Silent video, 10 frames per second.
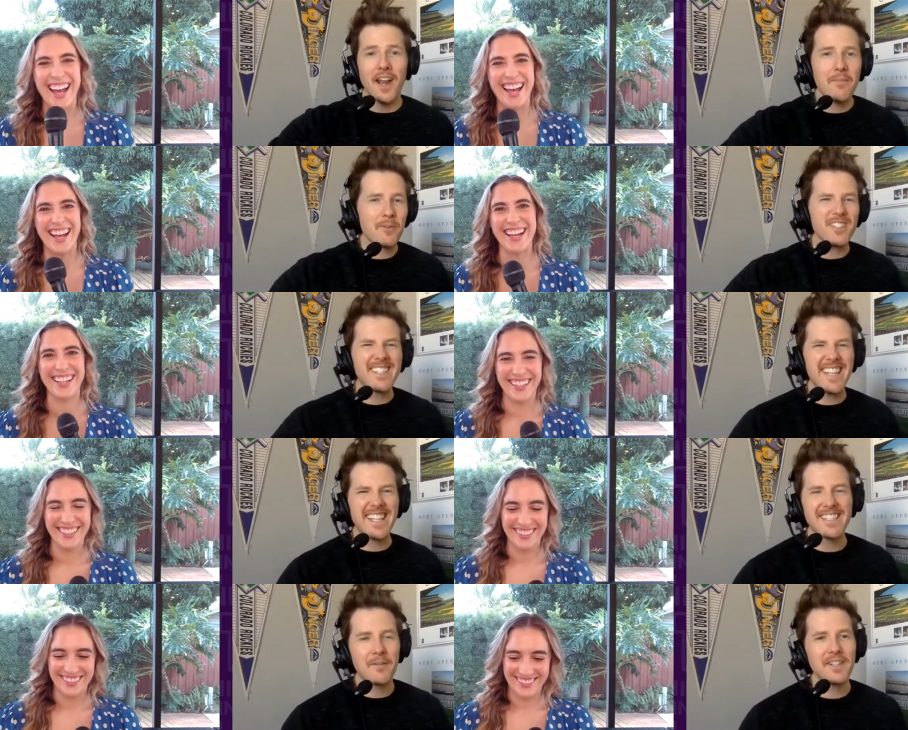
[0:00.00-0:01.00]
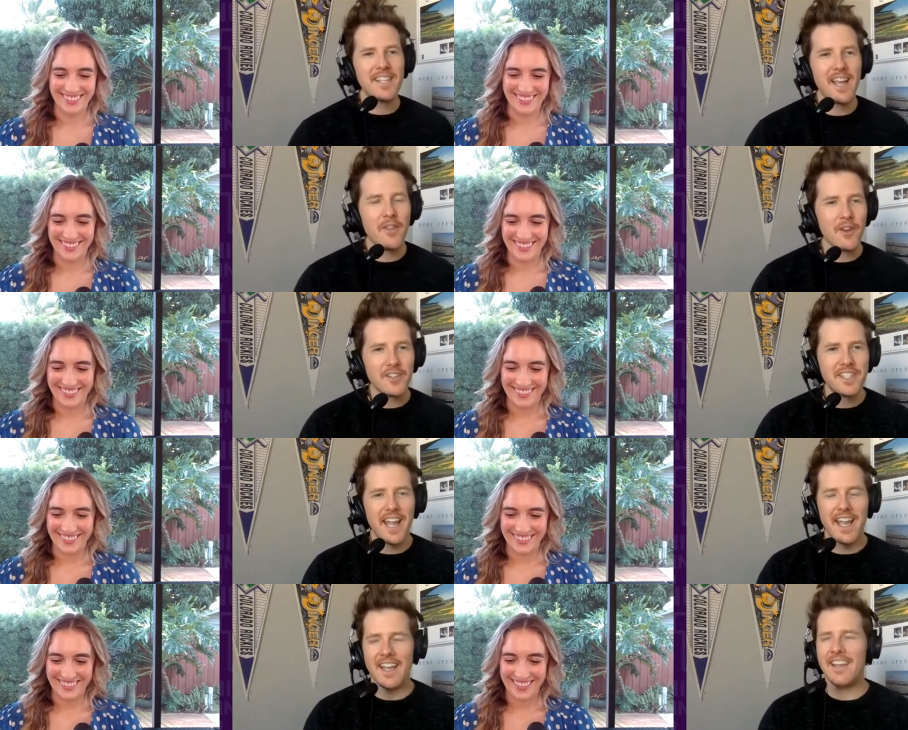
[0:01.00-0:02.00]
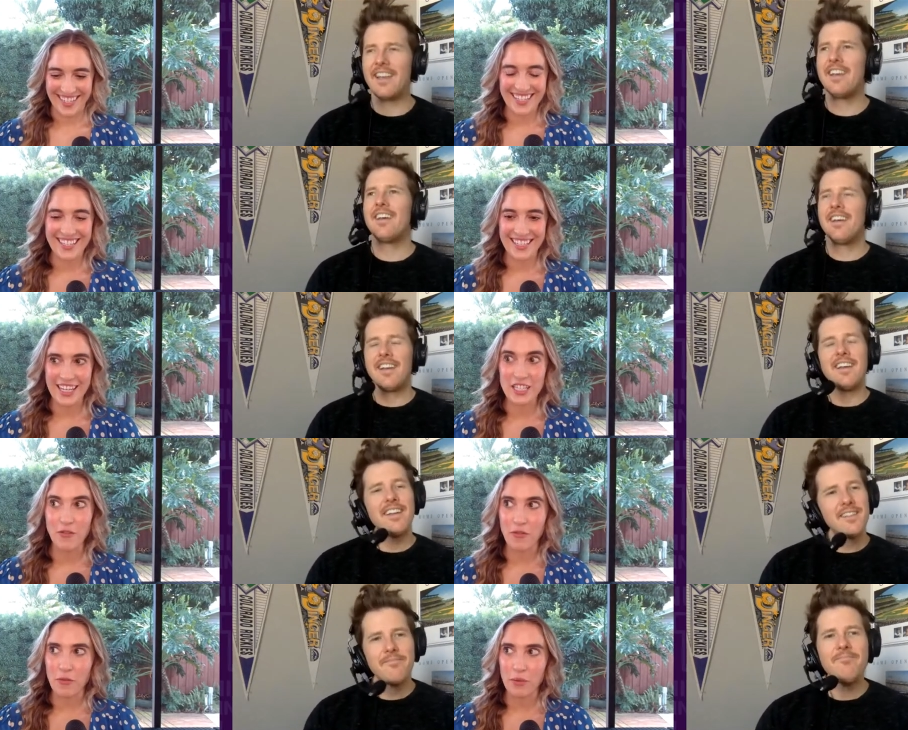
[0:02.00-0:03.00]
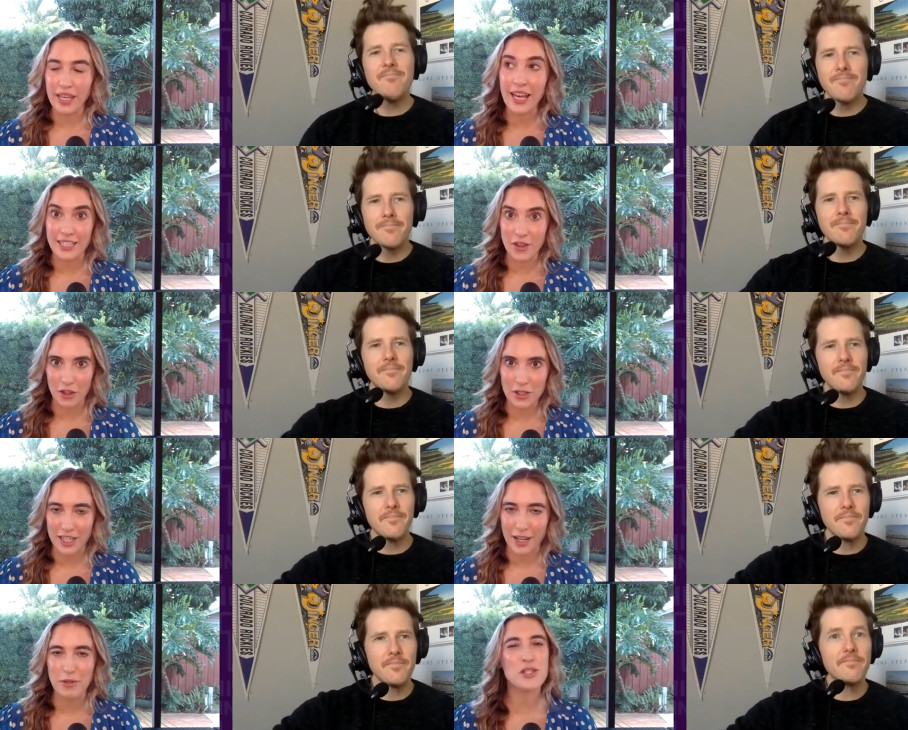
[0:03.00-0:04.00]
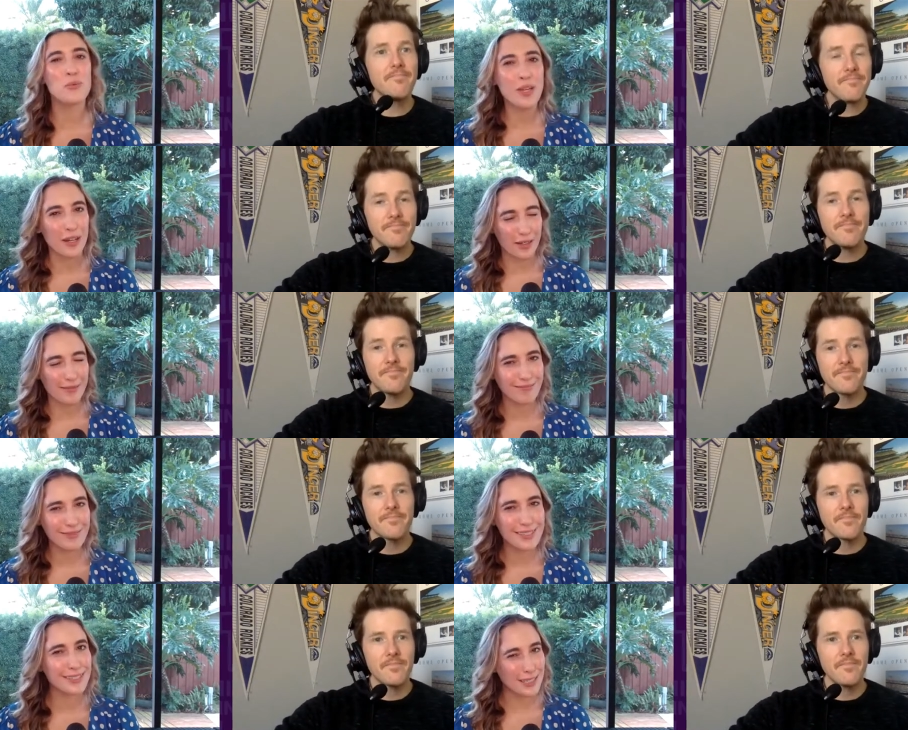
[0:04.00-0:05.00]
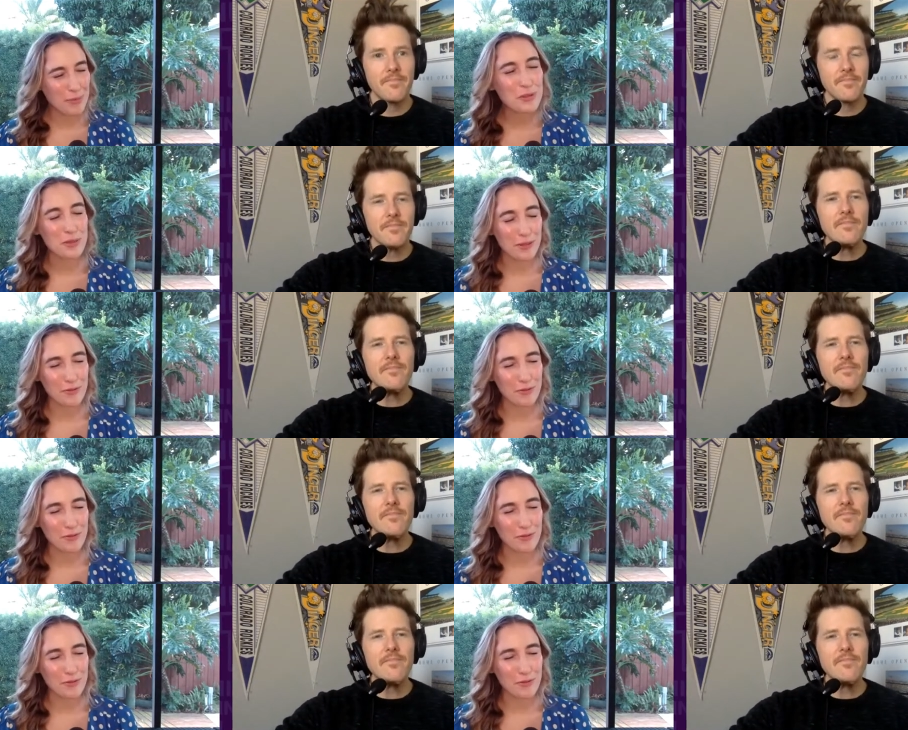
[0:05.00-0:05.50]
Speaker 1: April sixth, I want to say, a Thursday.
Speaker 2: It's it's a yeah, it's a Thursday, which is weird because it's supposed to